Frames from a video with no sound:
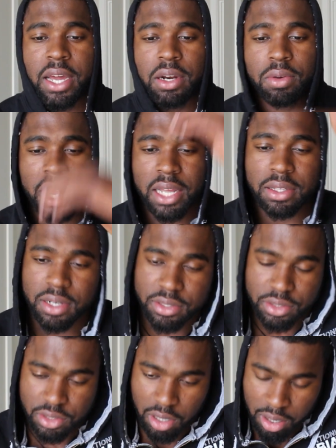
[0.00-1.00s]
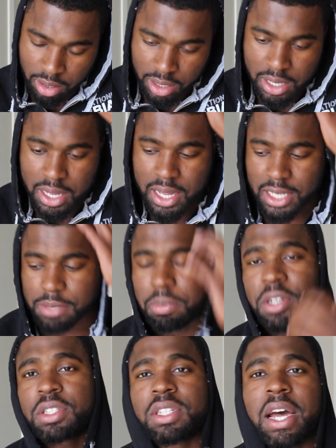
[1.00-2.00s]
I know Caitlin doesn't talk as
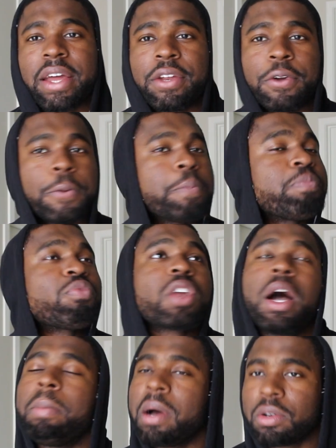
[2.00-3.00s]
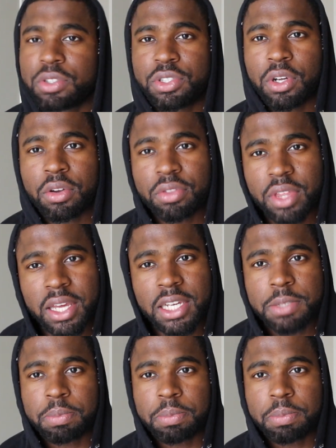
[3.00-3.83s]
much as I do about certain things,